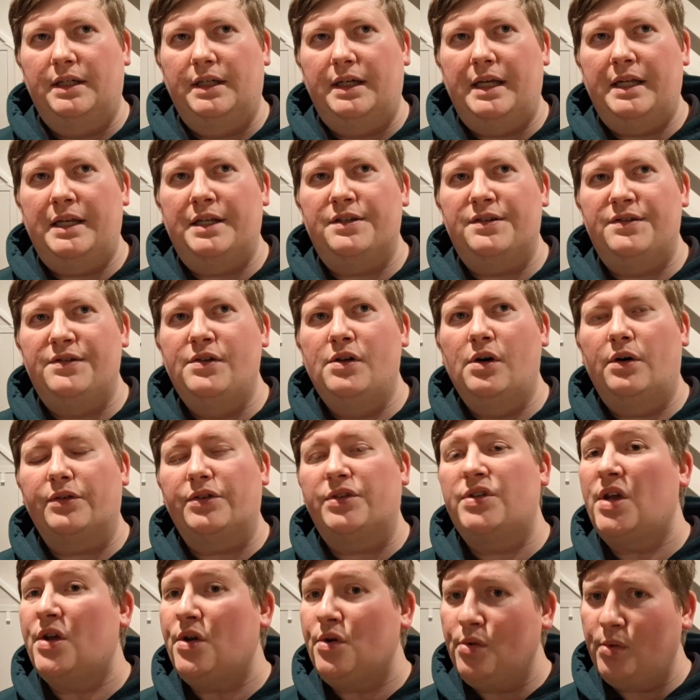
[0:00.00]
It is not
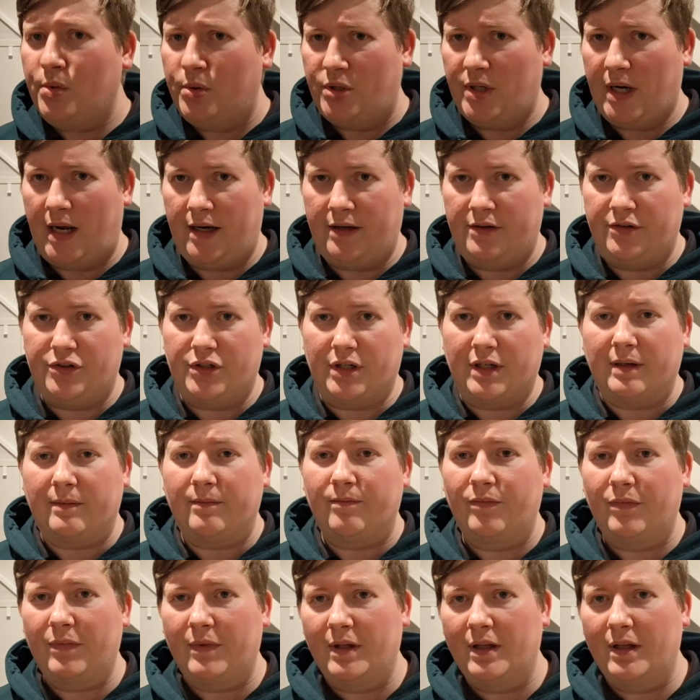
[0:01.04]
too challenging,